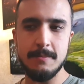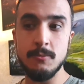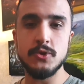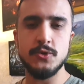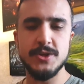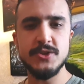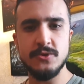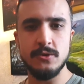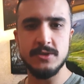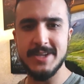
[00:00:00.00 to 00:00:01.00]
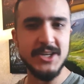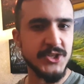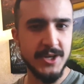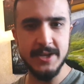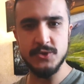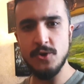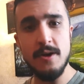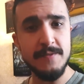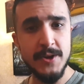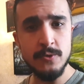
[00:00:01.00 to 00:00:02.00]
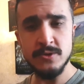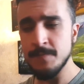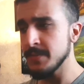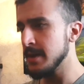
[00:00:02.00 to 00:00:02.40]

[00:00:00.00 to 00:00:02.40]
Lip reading: more traditional sketching and drawing videos.